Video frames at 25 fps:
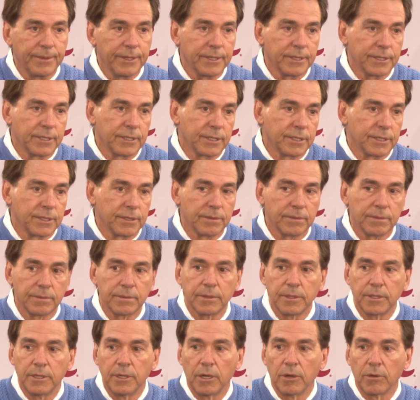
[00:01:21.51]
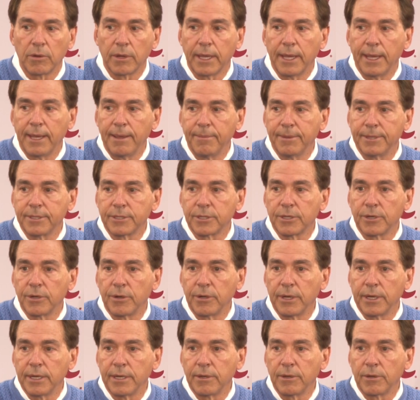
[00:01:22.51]
This, you know, game has
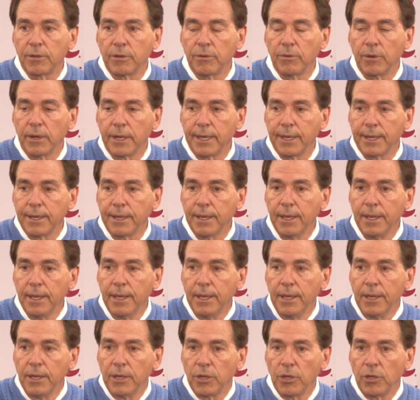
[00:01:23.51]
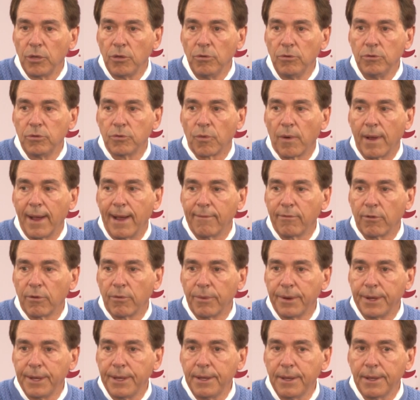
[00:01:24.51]
turned into a huge
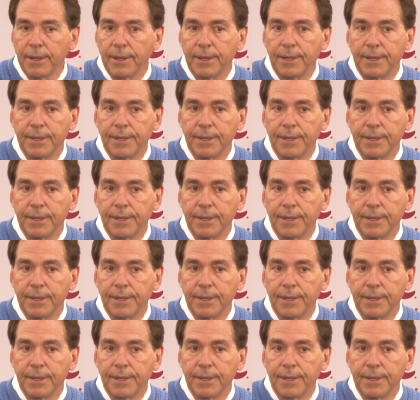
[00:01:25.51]
rivalry